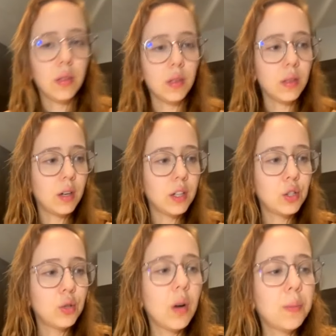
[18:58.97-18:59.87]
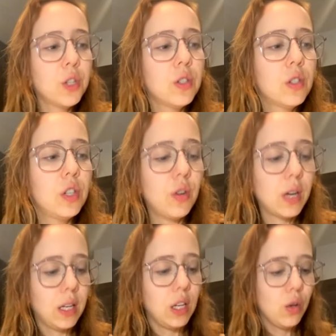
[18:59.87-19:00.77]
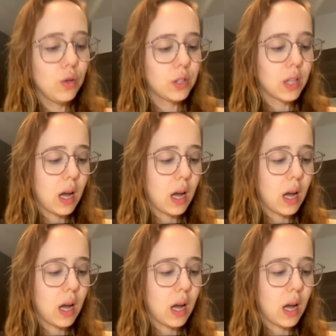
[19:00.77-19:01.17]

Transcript: There's 2 options. You can use